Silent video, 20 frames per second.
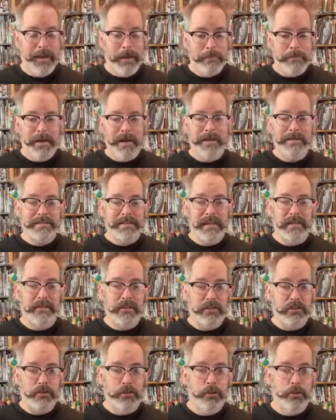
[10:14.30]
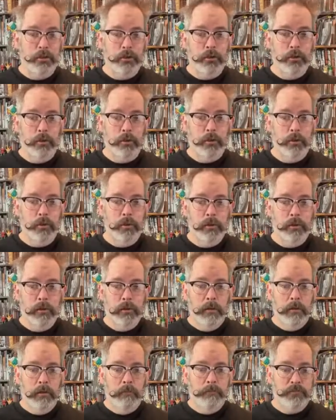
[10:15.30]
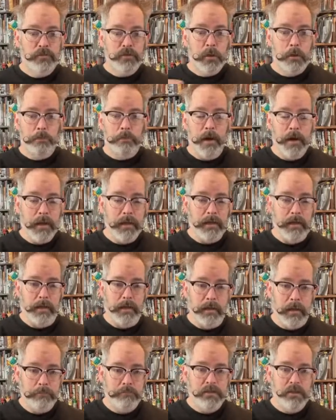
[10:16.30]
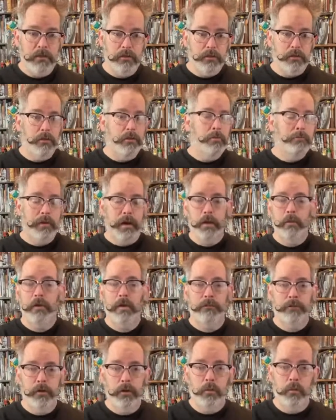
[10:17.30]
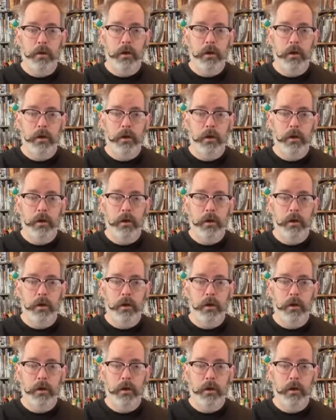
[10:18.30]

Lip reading: And I'm not telling you to buy it. I'm telling you to buy whatever you